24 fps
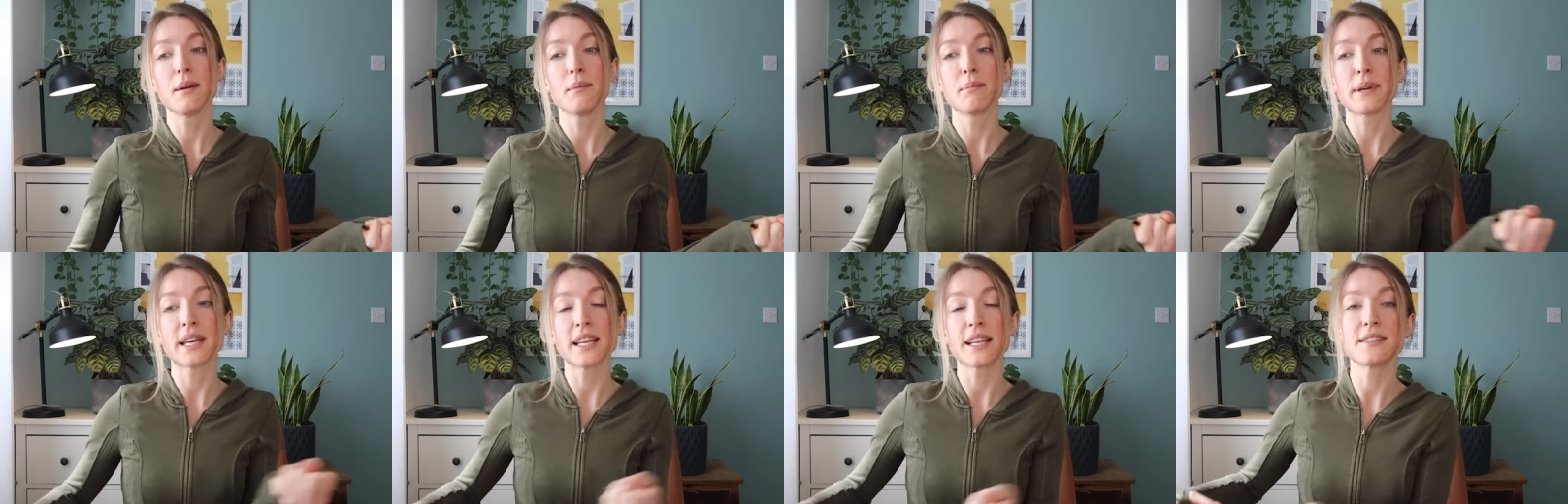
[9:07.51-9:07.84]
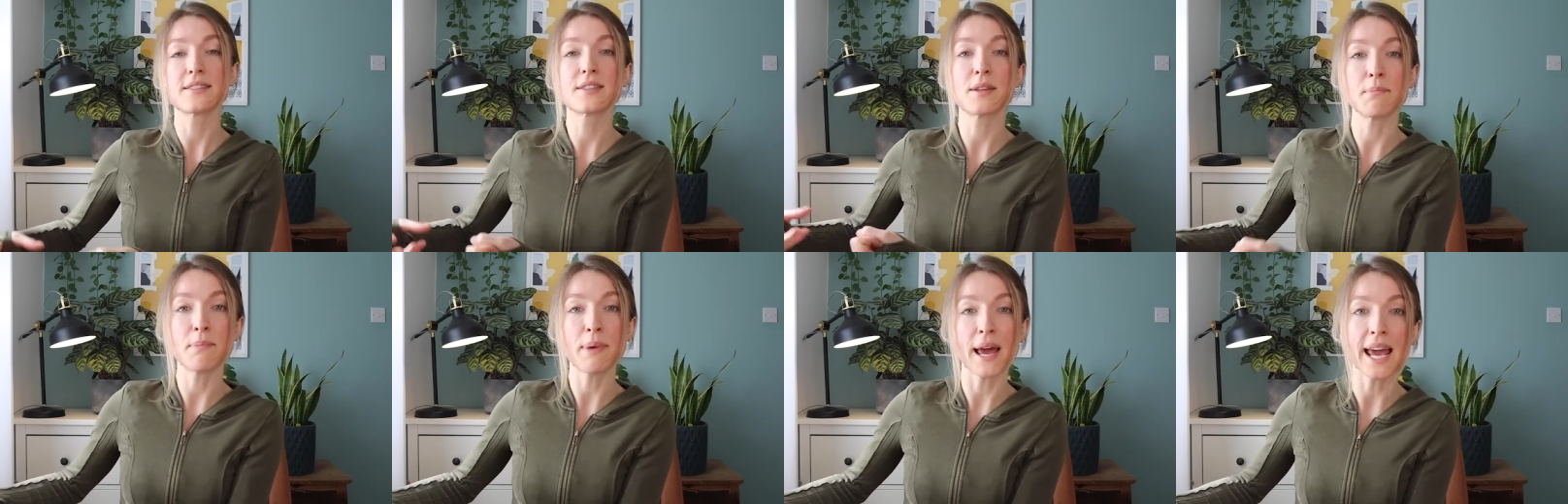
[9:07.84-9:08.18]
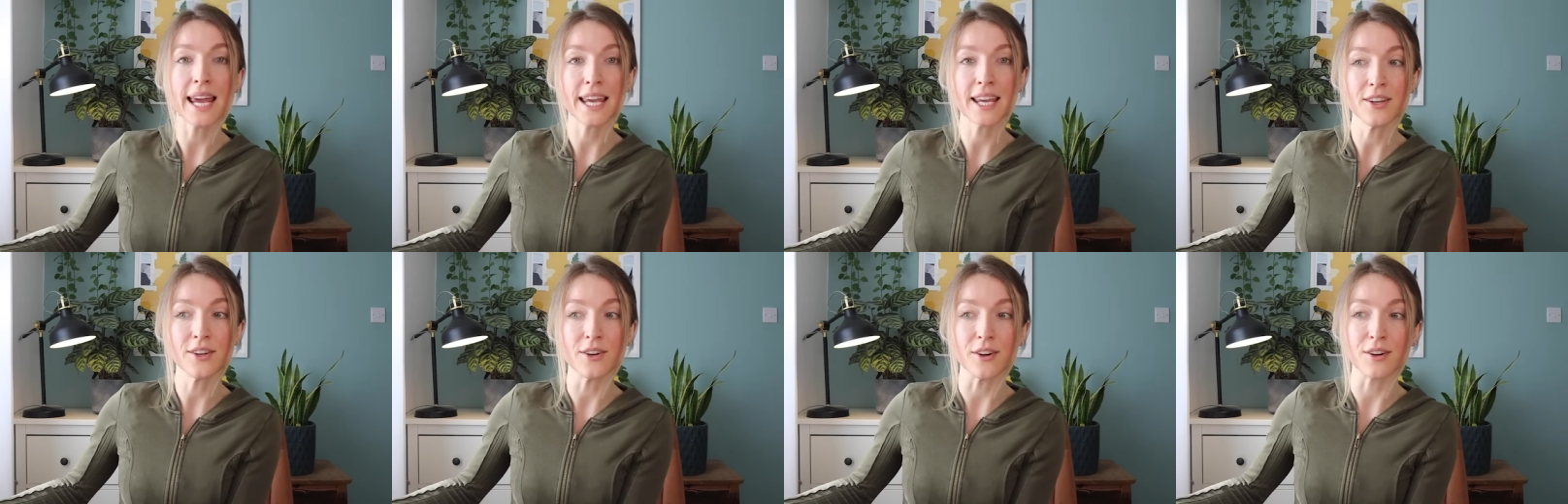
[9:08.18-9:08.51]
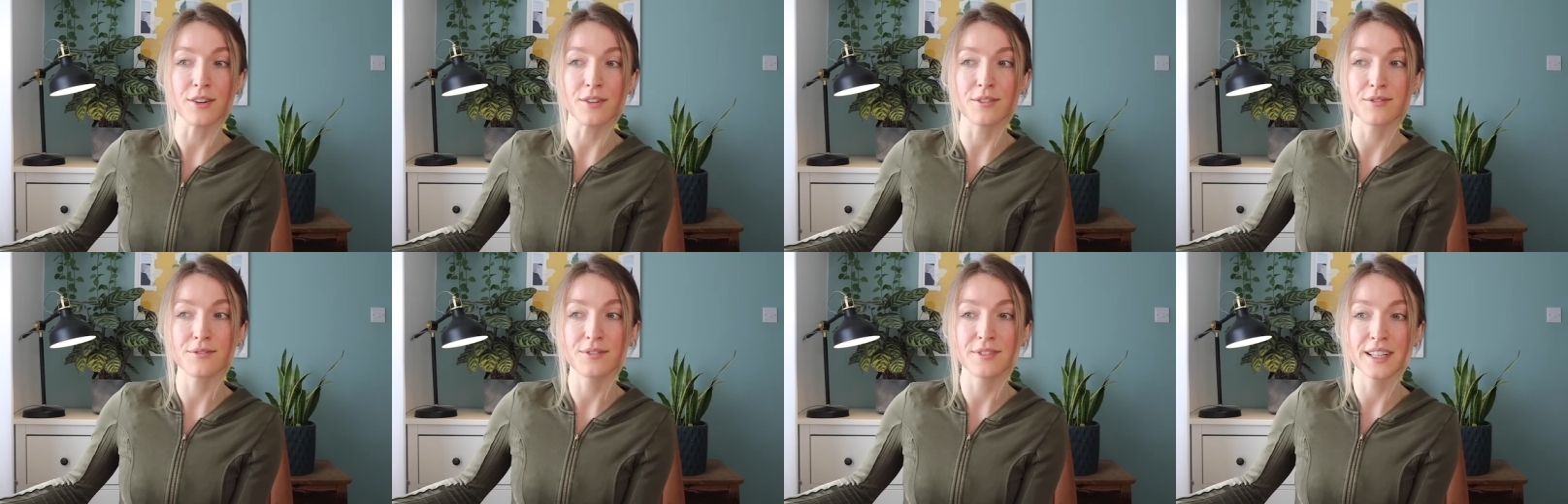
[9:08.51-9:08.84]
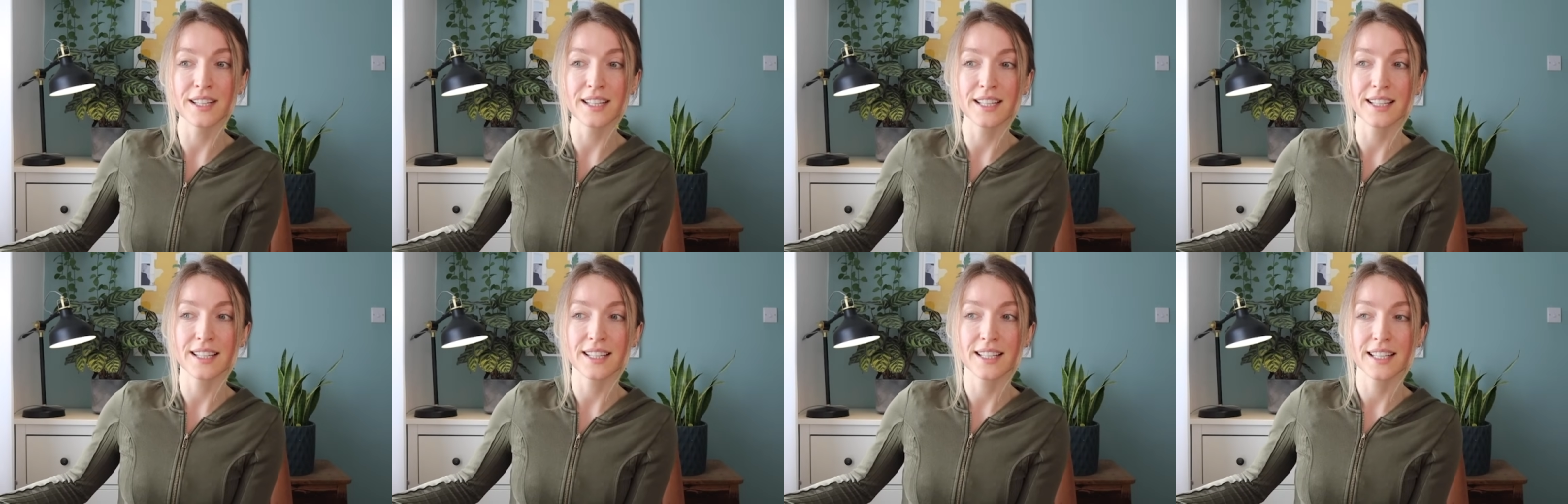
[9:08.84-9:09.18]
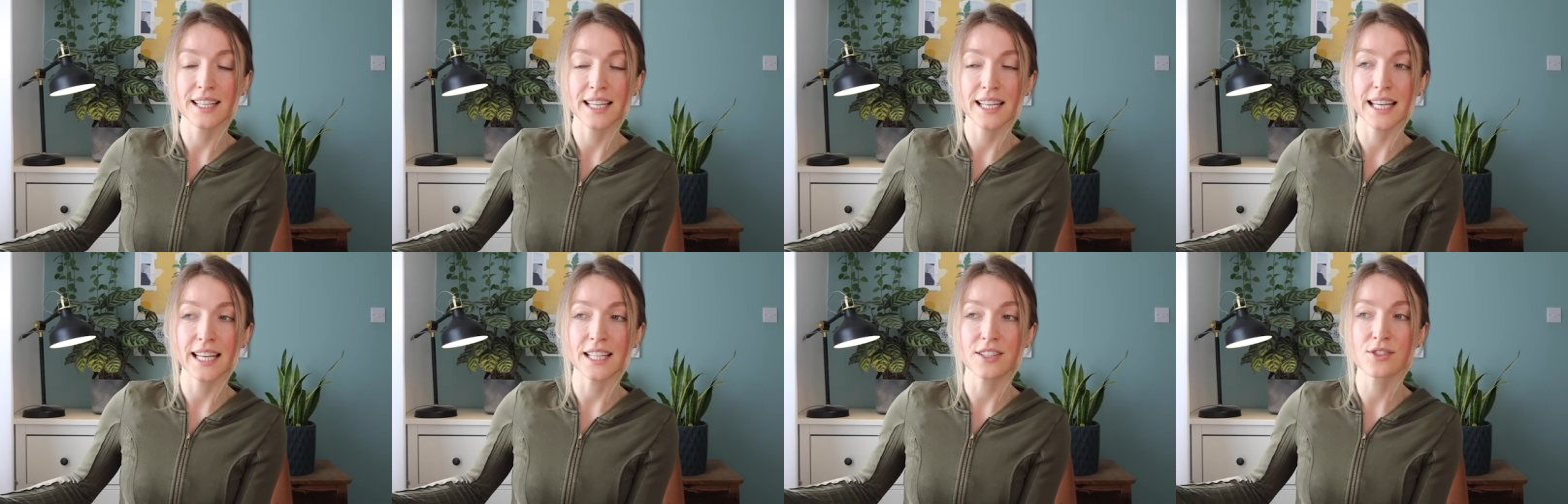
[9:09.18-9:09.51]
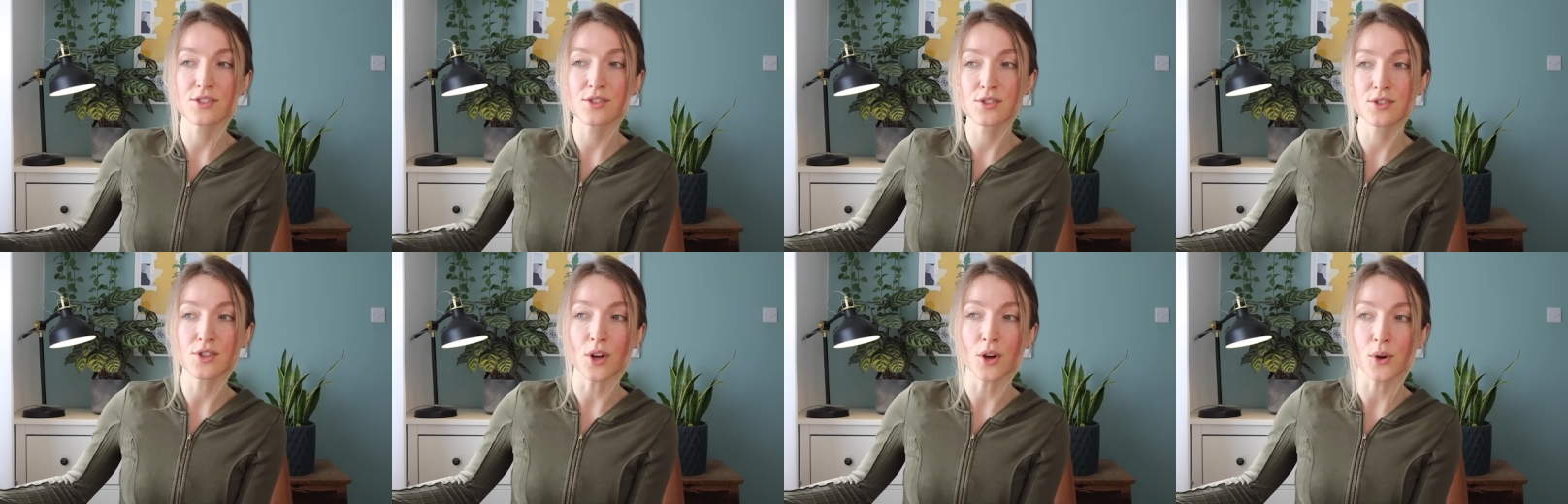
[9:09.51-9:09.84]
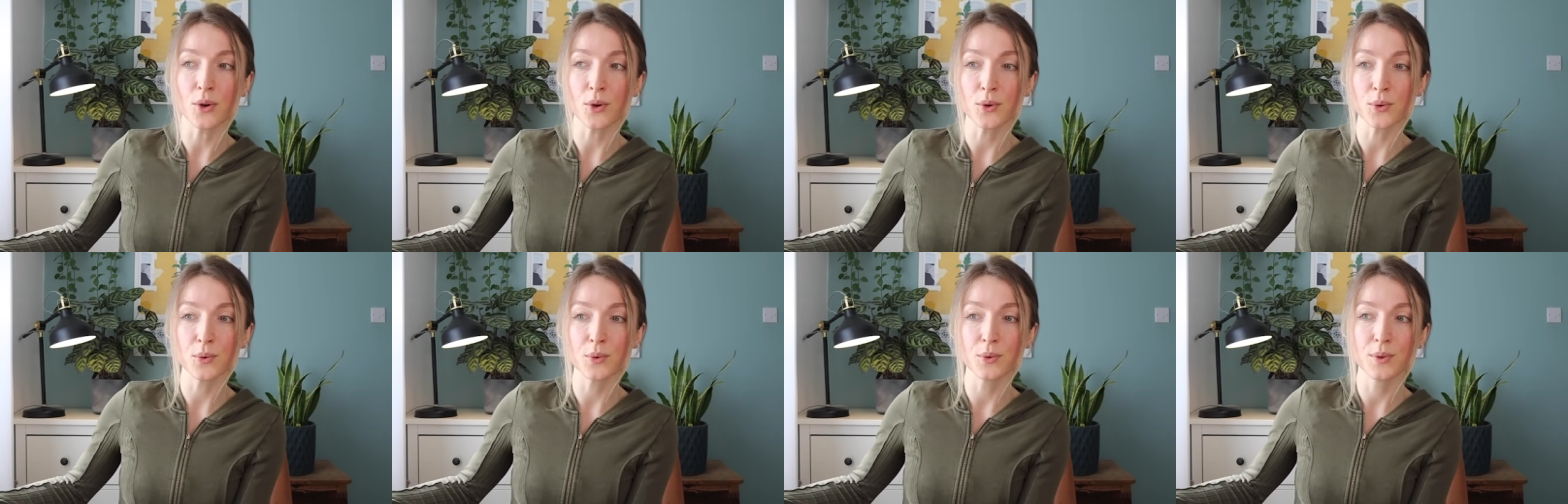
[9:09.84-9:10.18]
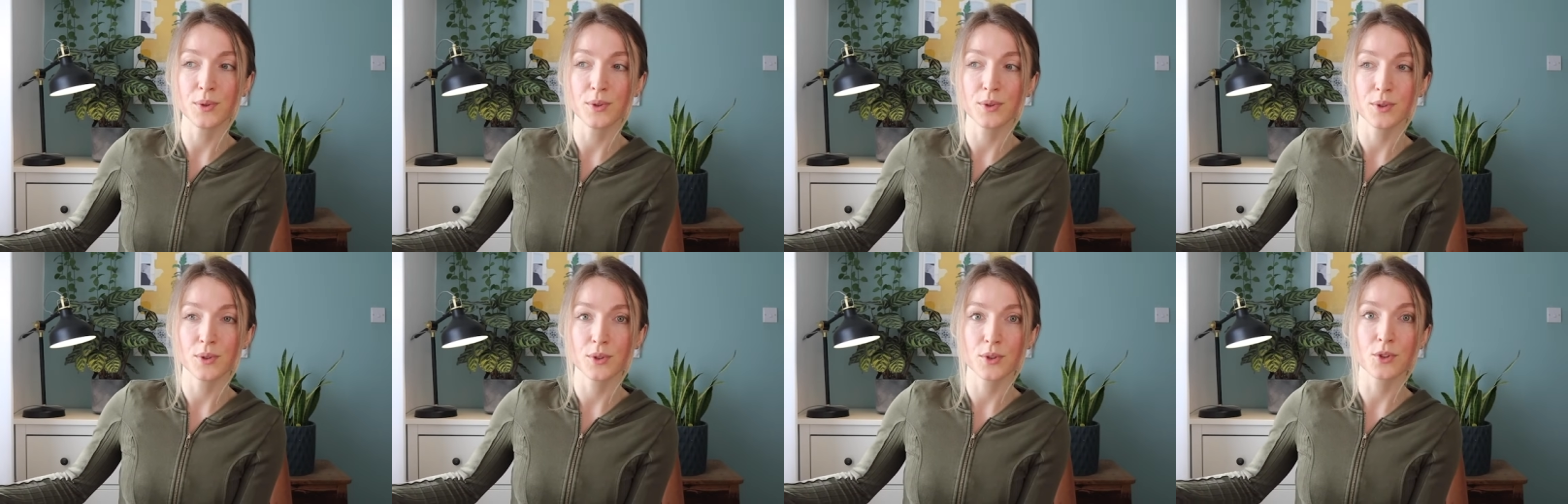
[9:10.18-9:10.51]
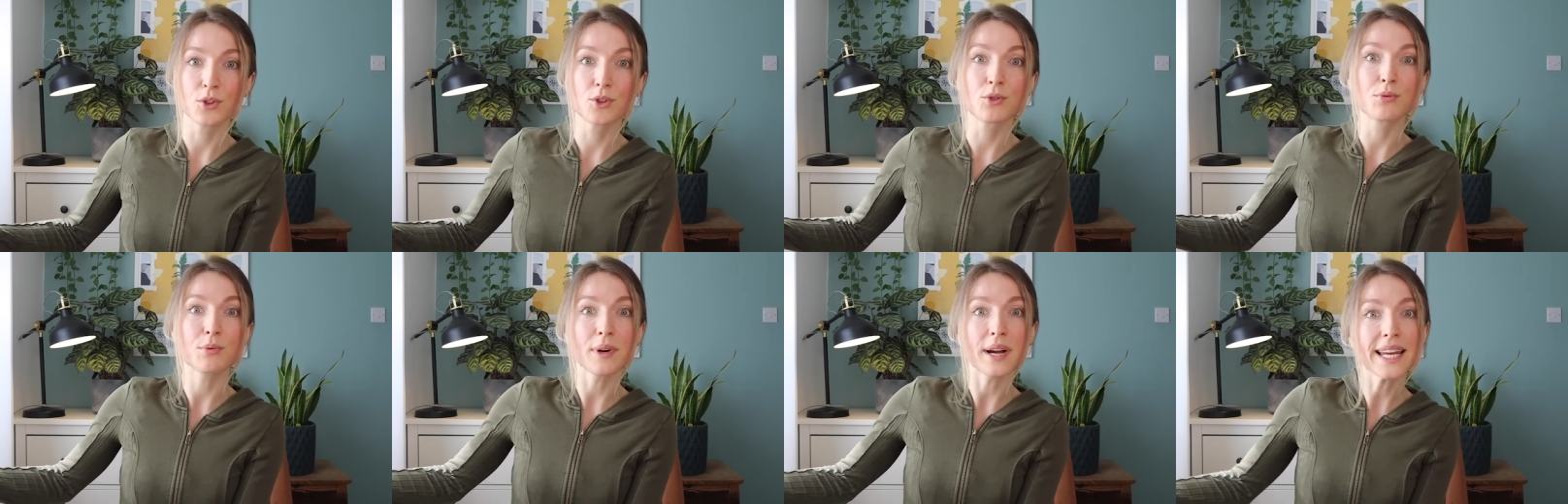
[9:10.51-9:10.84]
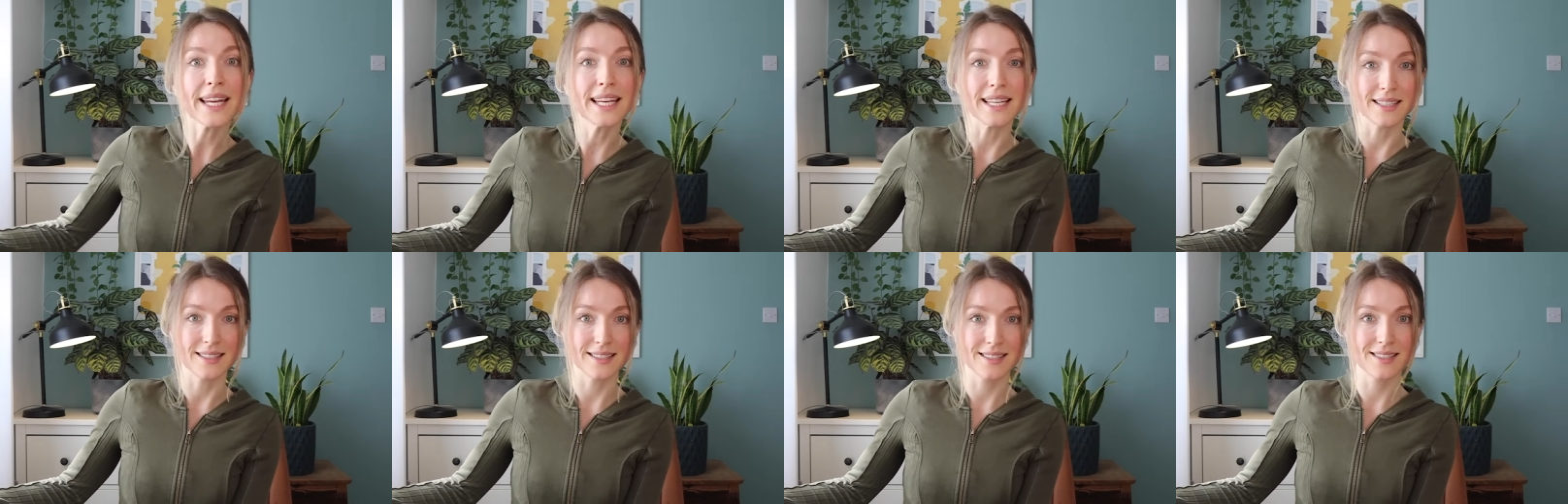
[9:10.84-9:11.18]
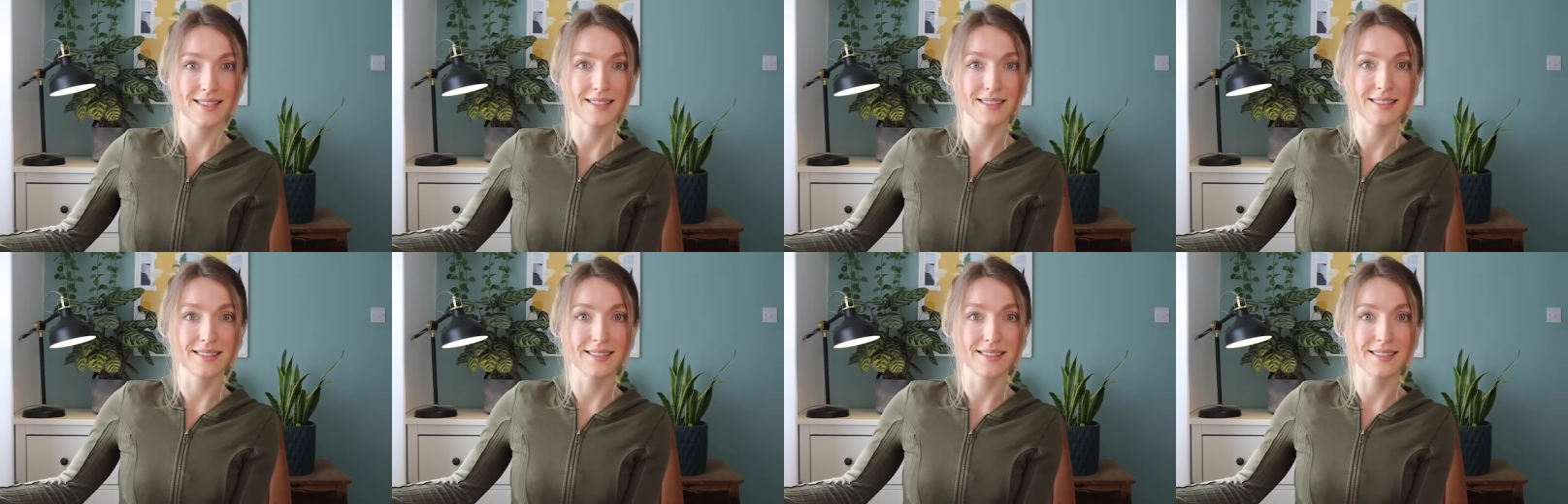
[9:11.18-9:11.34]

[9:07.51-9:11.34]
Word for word: because the payoff is so great.